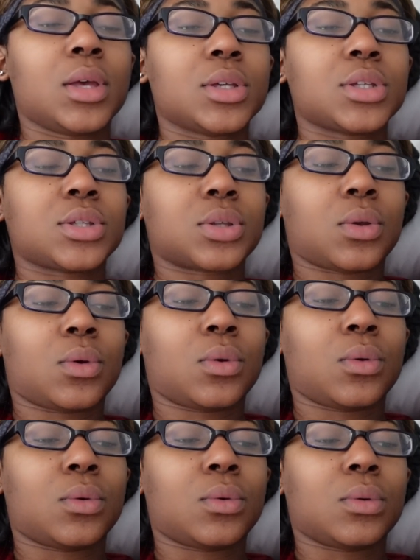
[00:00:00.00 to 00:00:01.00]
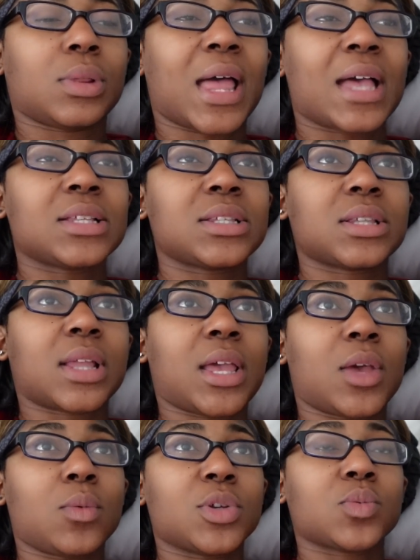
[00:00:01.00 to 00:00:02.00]
So last
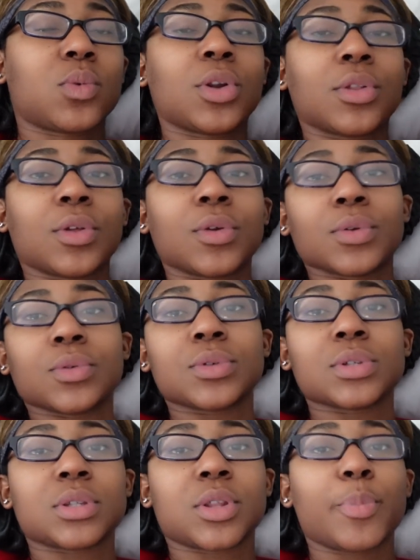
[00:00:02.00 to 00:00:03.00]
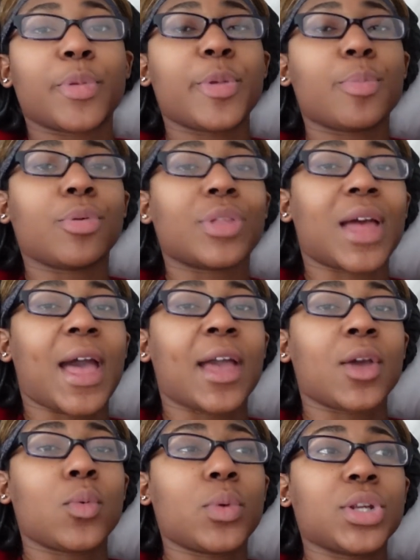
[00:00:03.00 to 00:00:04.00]
night was one of those, the people that
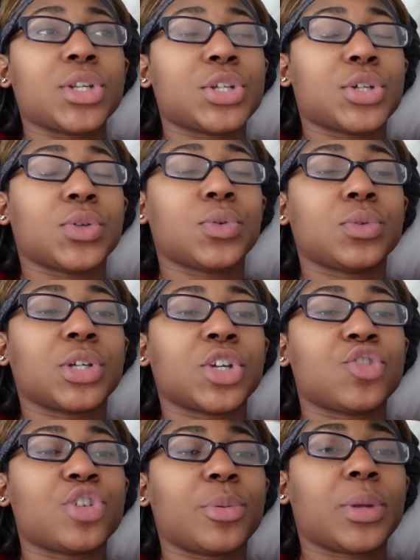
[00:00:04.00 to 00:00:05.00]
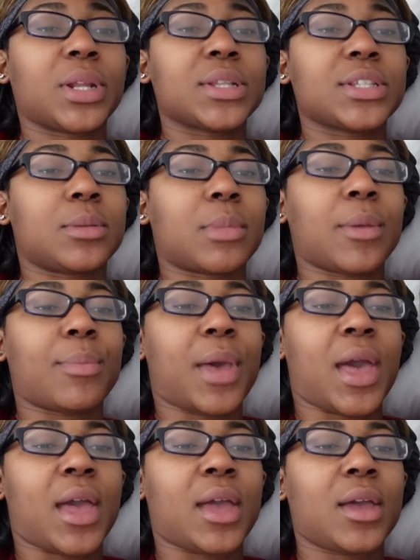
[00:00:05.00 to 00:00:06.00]
I went to contributed to my
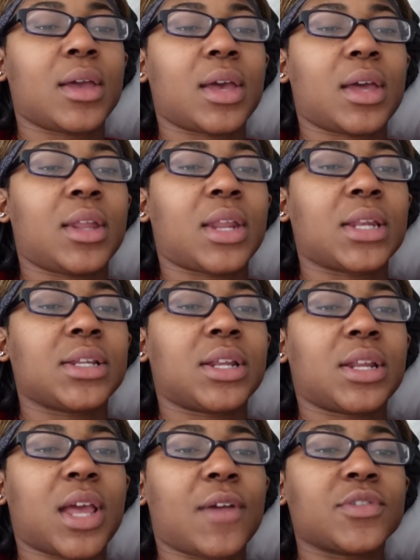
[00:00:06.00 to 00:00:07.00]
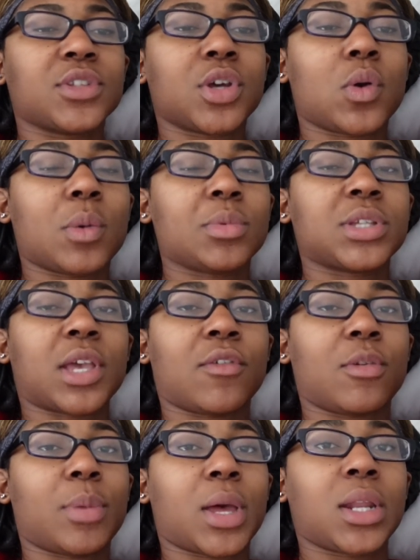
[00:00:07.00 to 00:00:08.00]
bag, and I didn't have to go up to
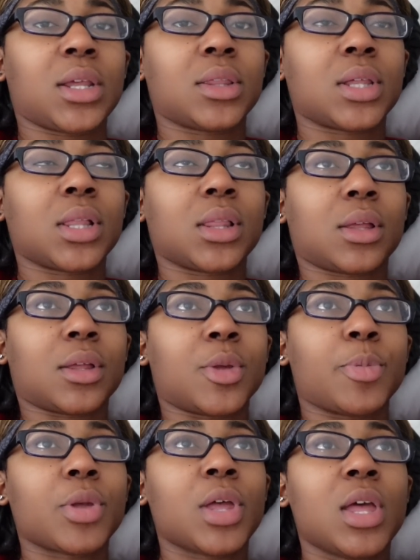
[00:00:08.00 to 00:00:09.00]
everybody in the club.